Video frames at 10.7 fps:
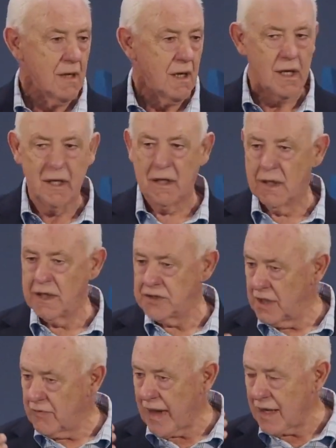and he could
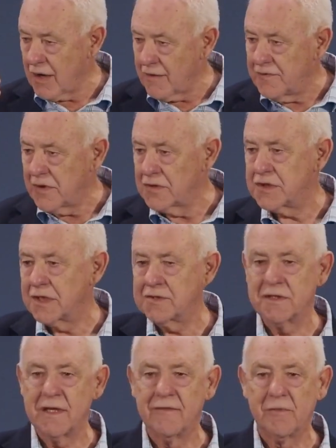instantly rattle off for you 6
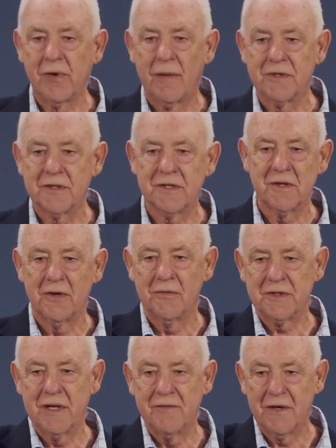or 7 promises the Lord
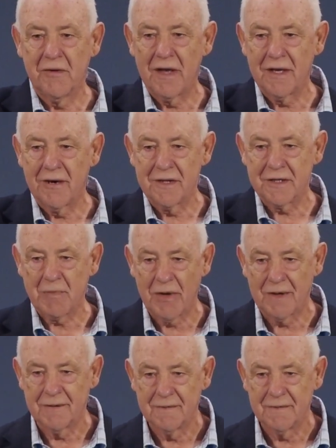was giving you right there on the spot.